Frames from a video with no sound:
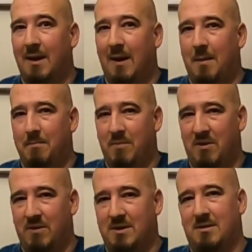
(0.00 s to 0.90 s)

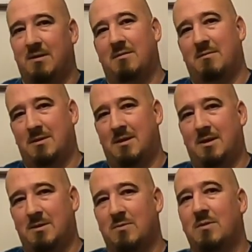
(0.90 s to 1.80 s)
my wrestling coach in
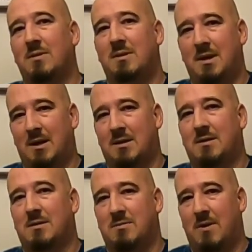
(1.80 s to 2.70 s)
high school, Dick
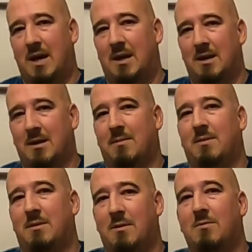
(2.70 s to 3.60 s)
Sweat.
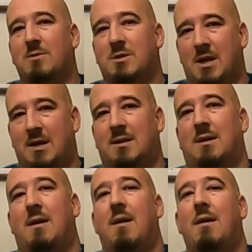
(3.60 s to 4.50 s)
No shit.
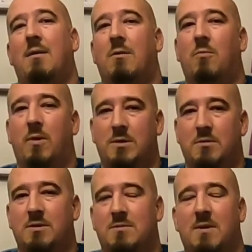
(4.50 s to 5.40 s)

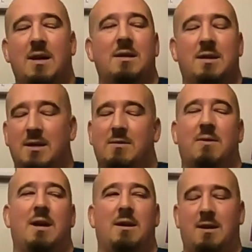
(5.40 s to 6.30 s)
Richard Sweat, Dick
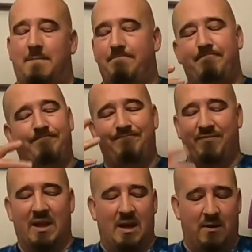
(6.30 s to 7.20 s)
Sweat. Oh,
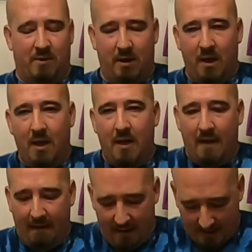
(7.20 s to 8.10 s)
anyway,
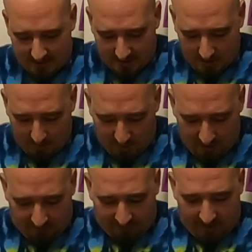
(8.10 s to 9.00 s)
is to
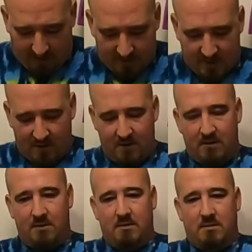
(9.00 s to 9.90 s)
put your fingers,
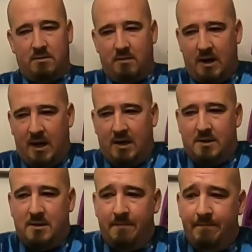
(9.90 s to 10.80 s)
your
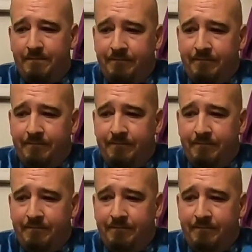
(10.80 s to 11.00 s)
hands,